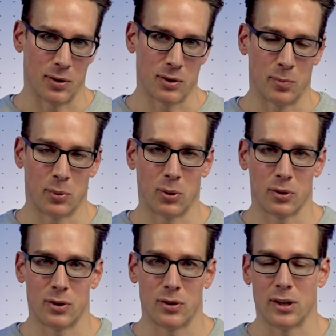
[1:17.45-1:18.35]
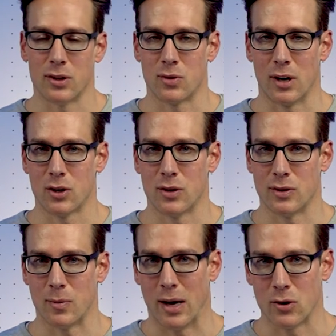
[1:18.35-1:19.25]
So I bought the
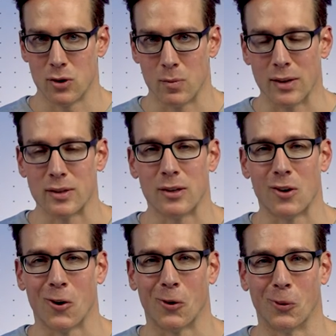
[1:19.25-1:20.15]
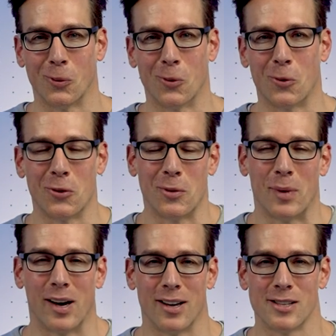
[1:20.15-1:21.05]
instructions about 2 months ago, ordered the
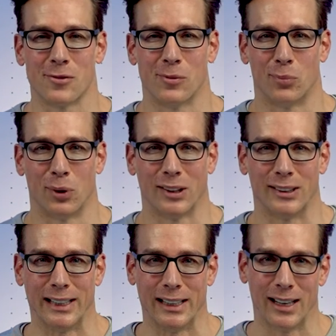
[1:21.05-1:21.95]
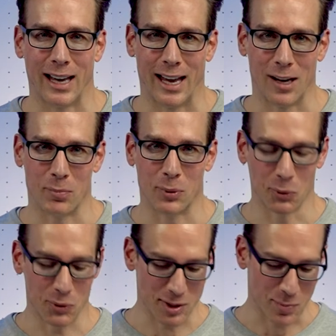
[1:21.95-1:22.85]
parts from Bricklink, and
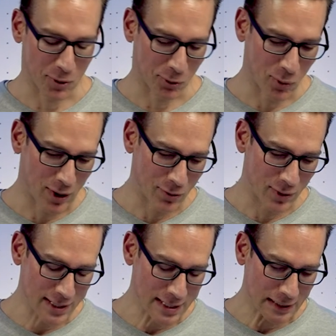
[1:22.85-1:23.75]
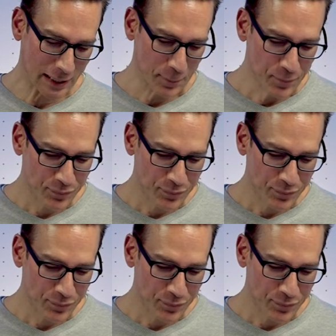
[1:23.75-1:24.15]
built this model quite recently.